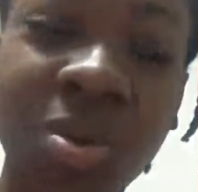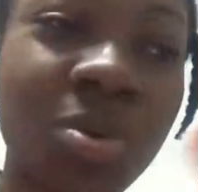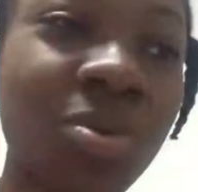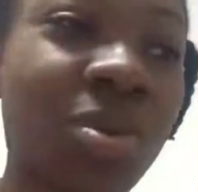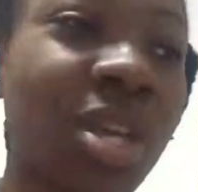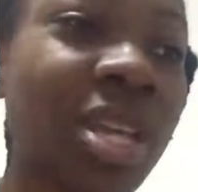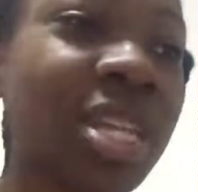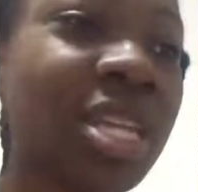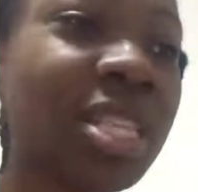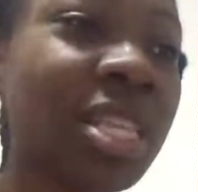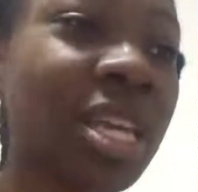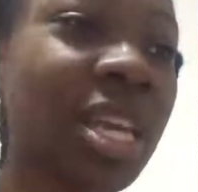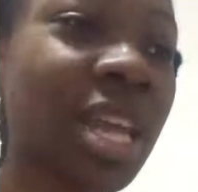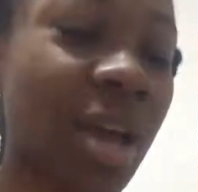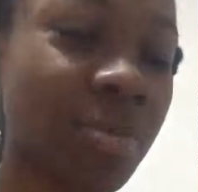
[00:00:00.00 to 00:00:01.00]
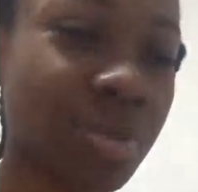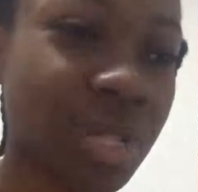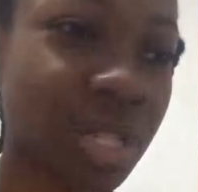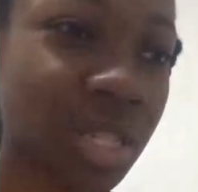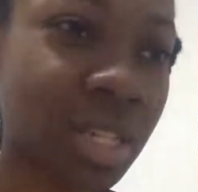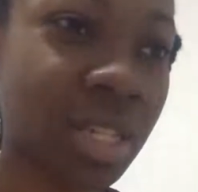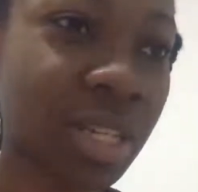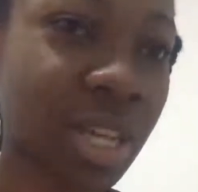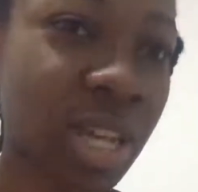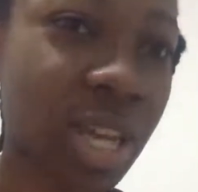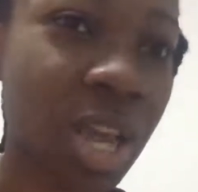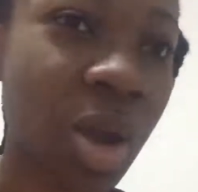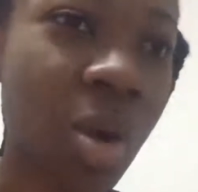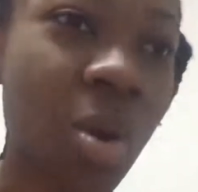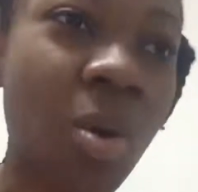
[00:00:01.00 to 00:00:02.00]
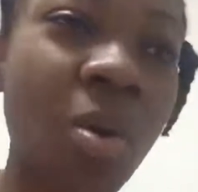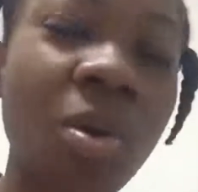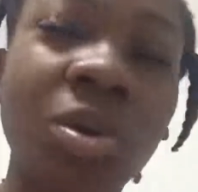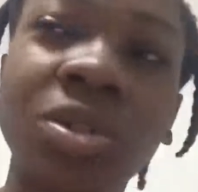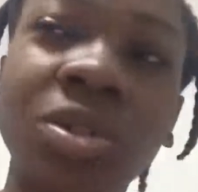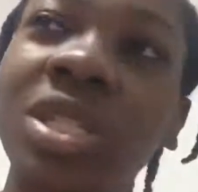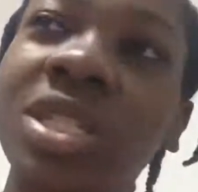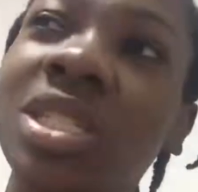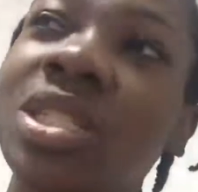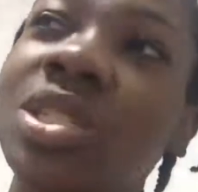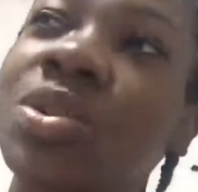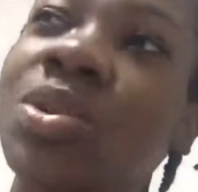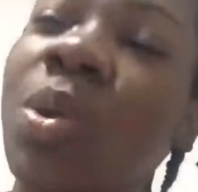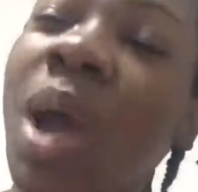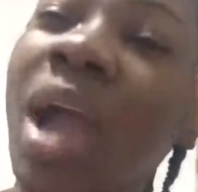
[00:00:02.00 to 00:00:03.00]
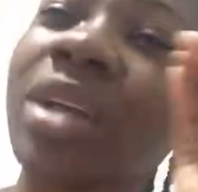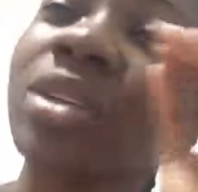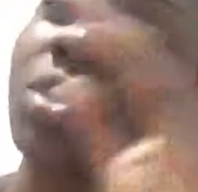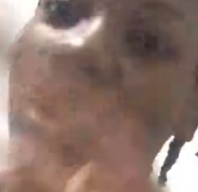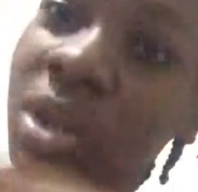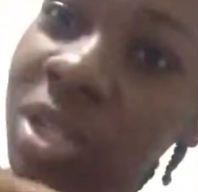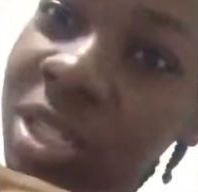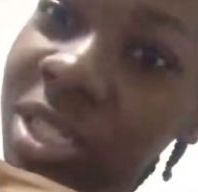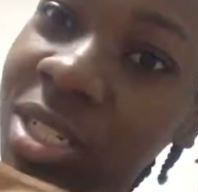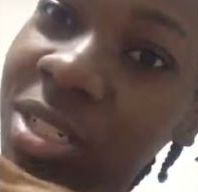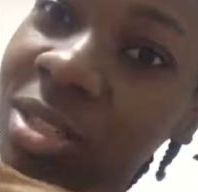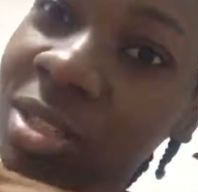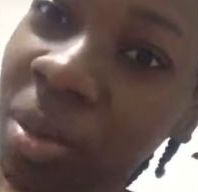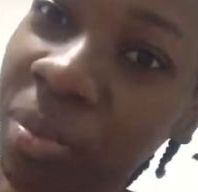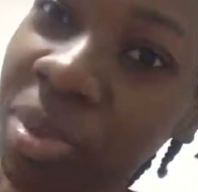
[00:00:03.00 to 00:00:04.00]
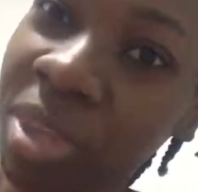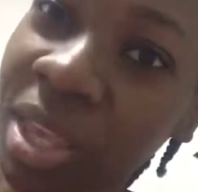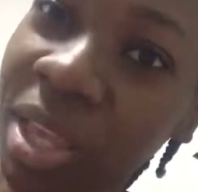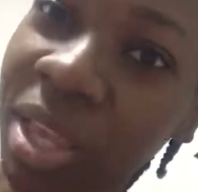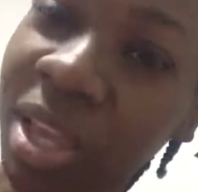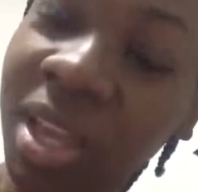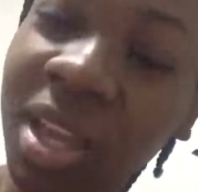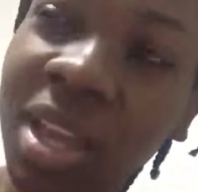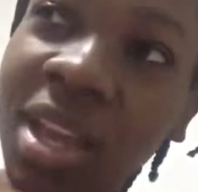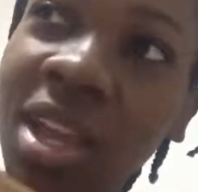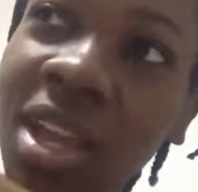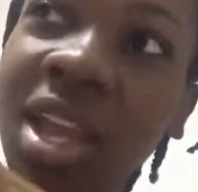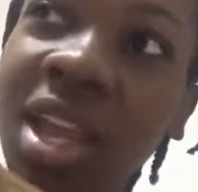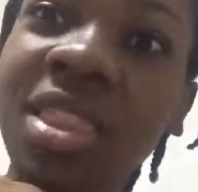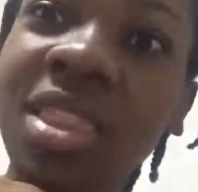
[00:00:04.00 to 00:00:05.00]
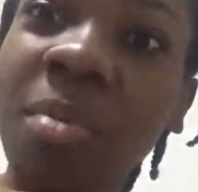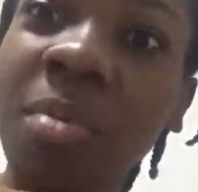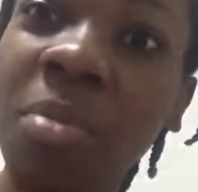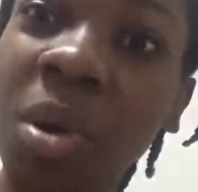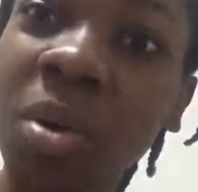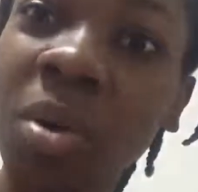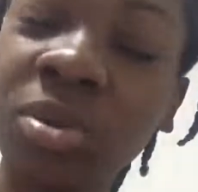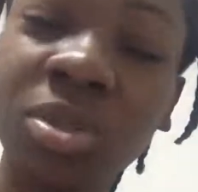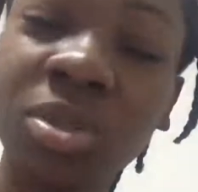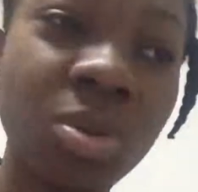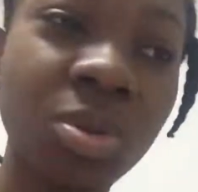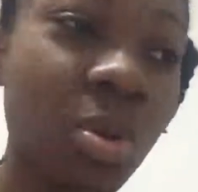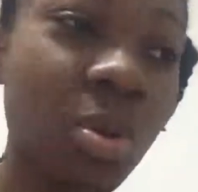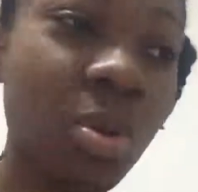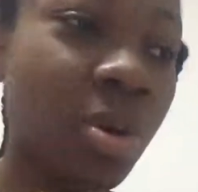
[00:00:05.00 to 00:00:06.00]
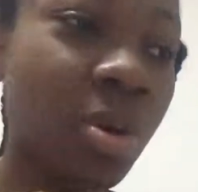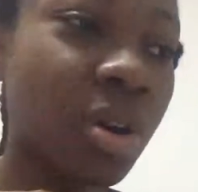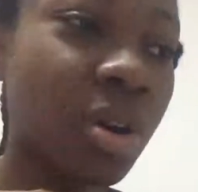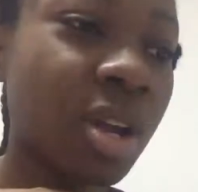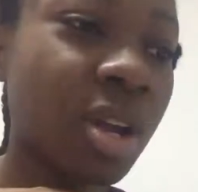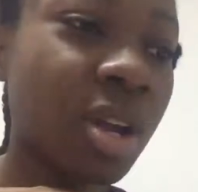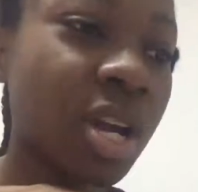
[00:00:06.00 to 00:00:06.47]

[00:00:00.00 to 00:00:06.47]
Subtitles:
or reading the caption or just acknowledging something in their post or